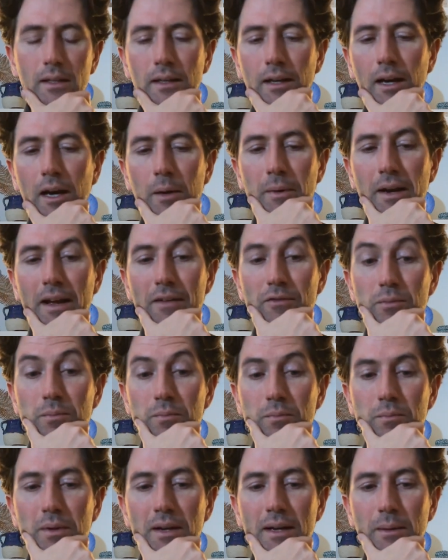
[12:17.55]
but I
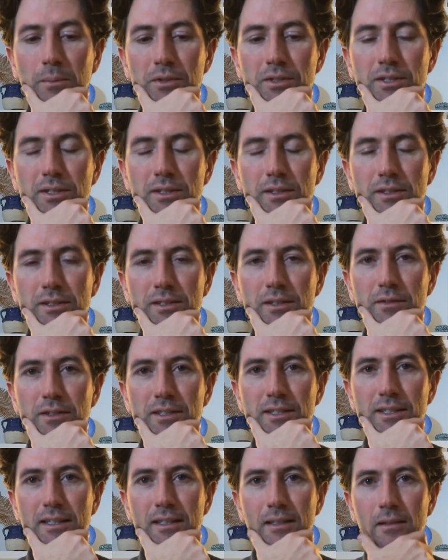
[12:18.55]
haven't been able to
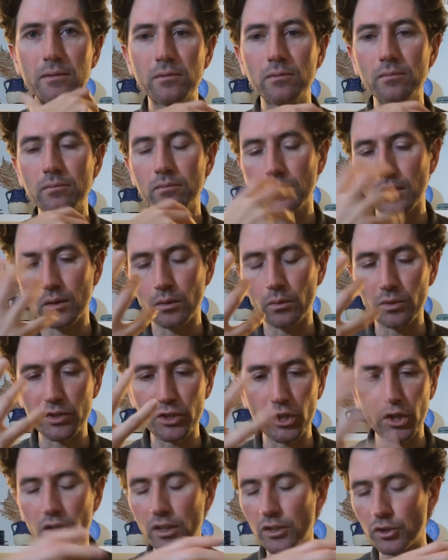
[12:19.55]
visit,
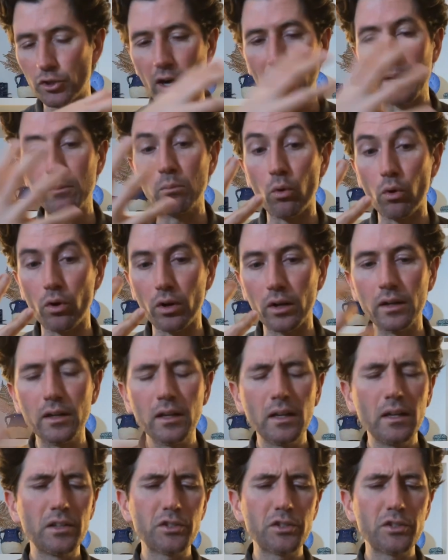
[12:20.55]
return and try more.